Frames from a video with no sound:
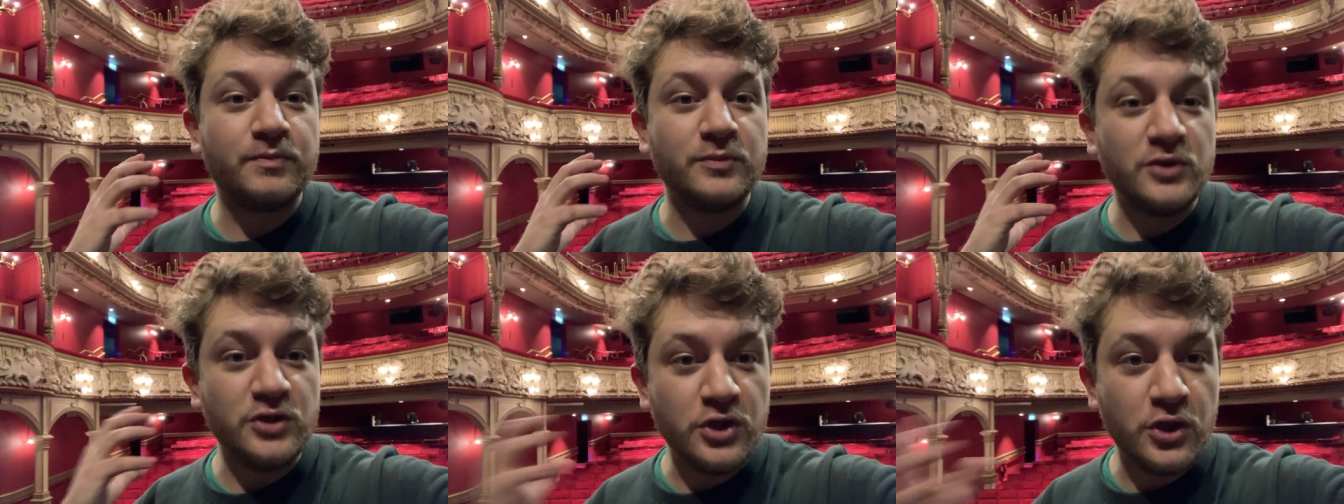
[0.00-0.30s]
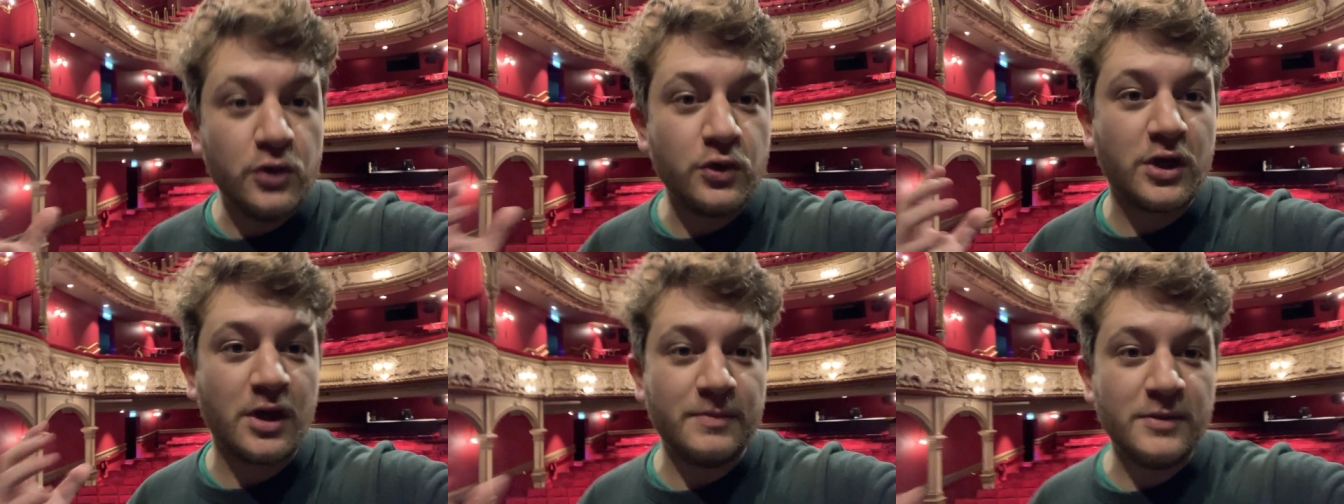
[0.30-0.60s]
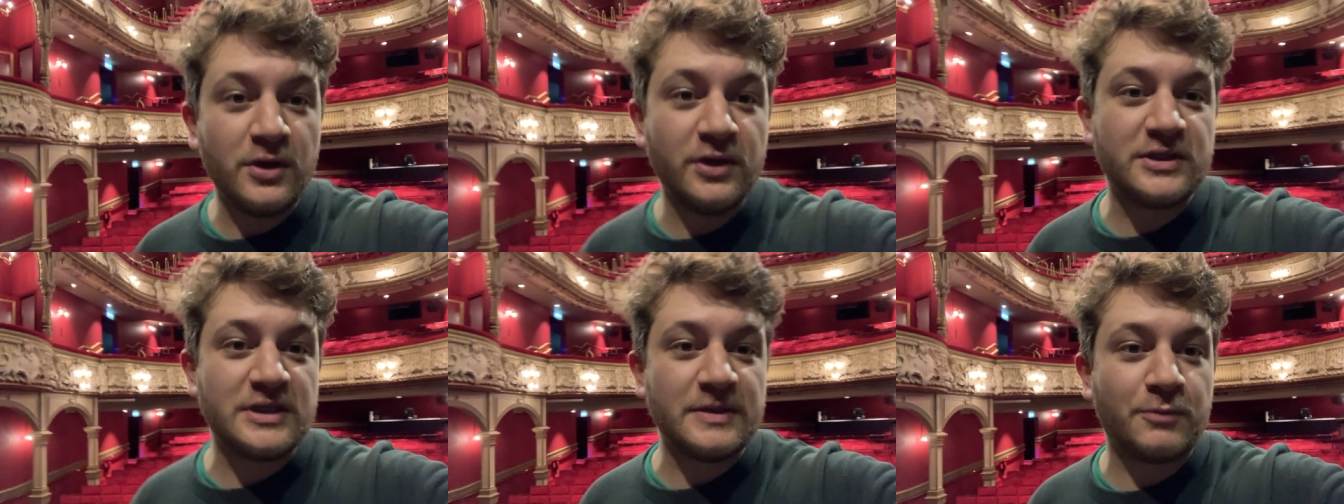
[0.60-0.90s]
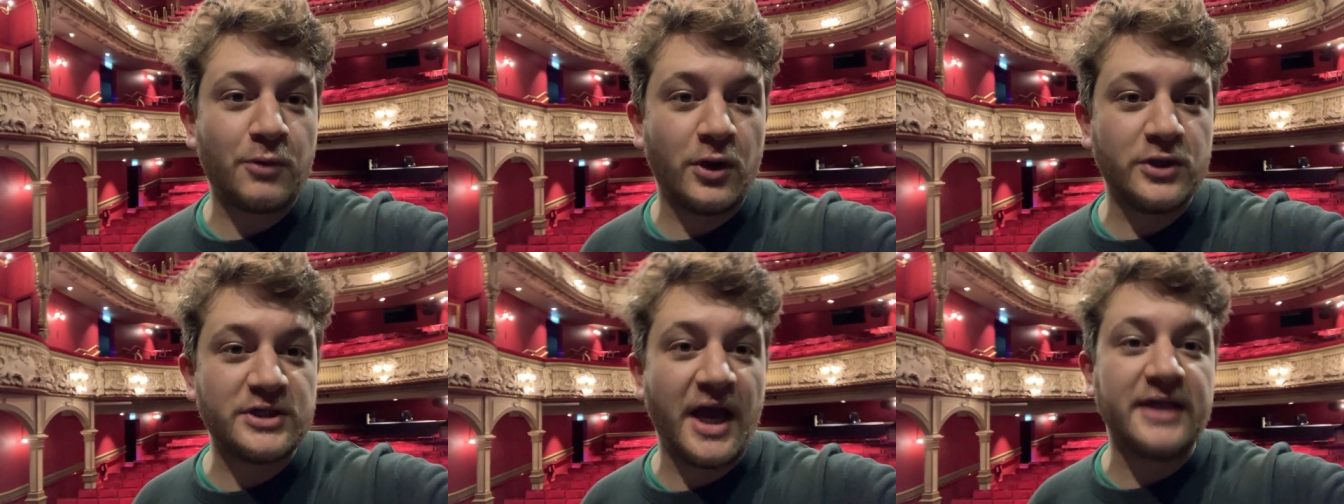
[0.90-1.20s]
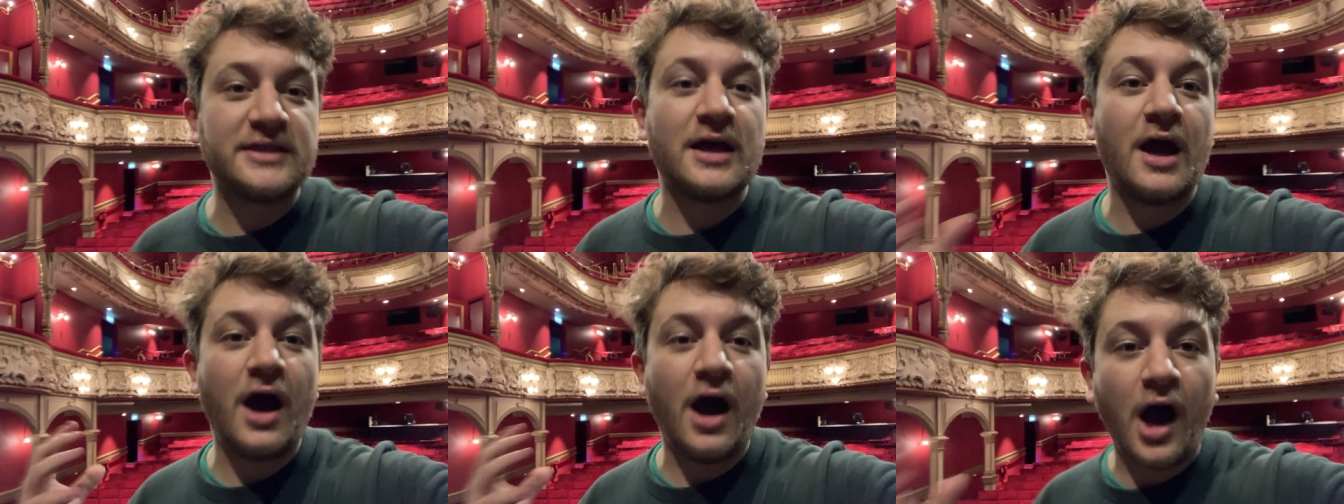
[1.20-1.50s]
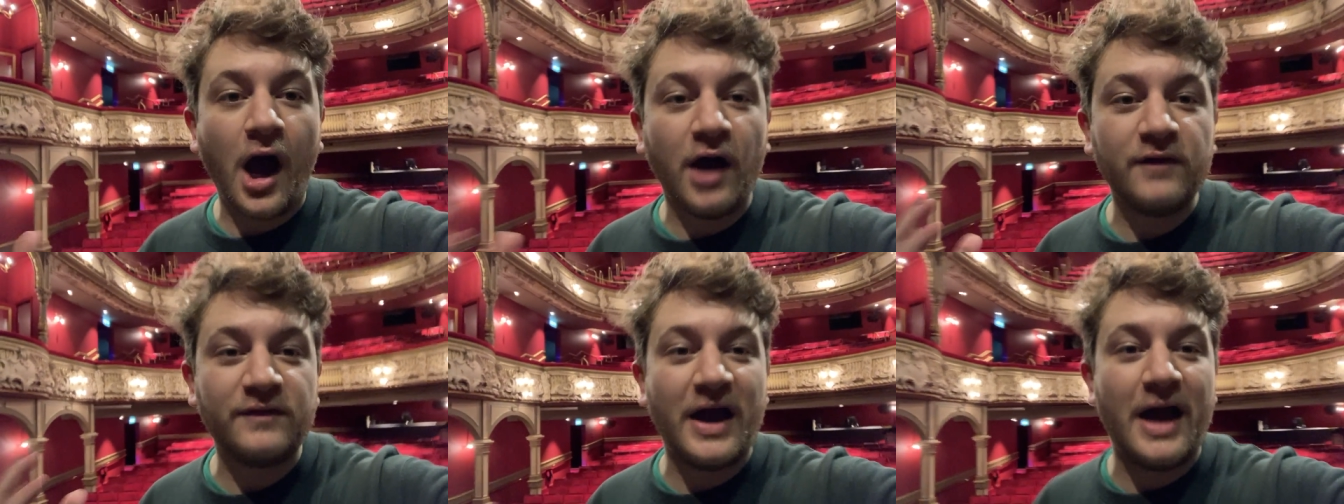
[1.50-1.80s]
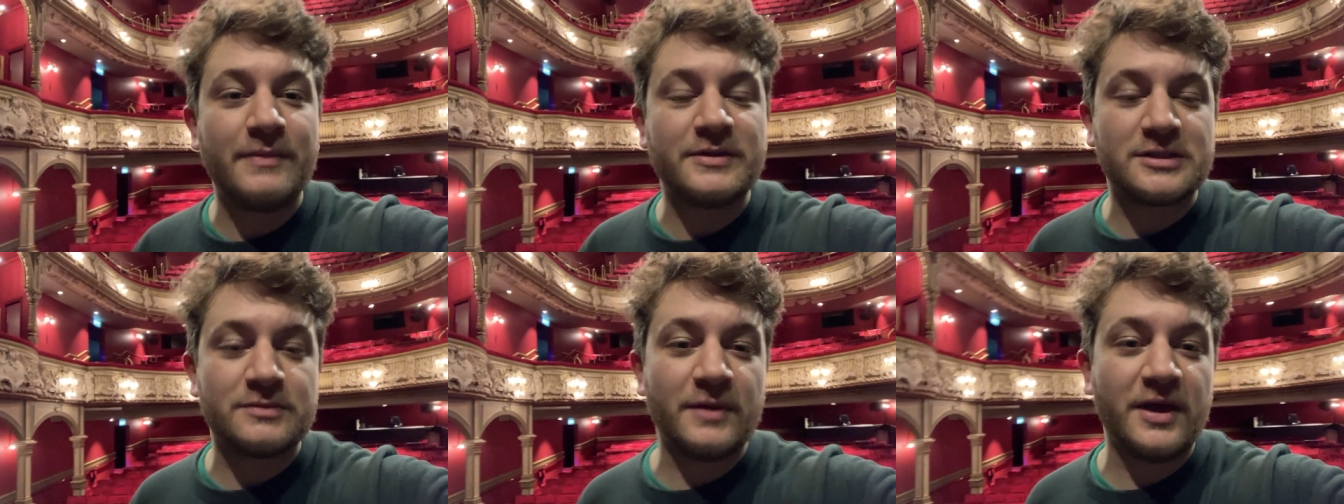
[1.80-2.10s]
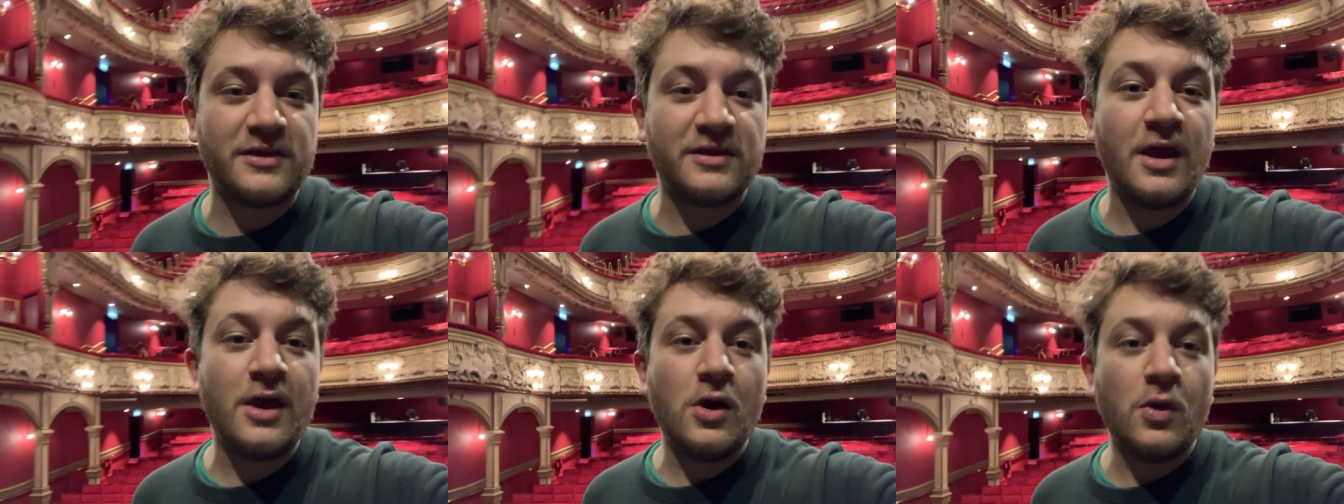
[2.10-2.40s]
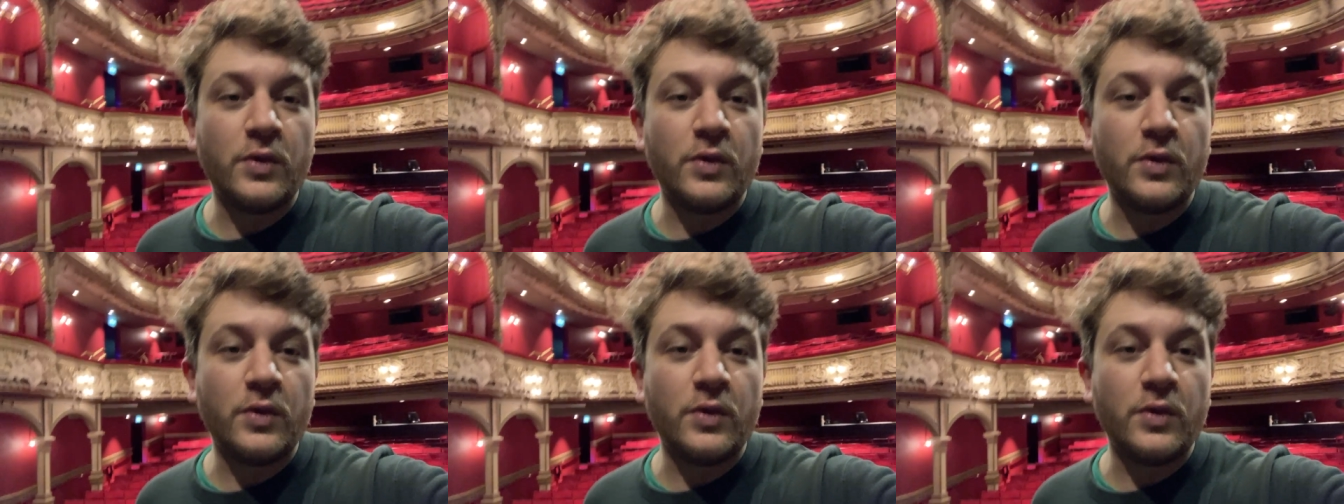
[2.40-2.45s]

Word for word: new community project, Heart of Hammersmith,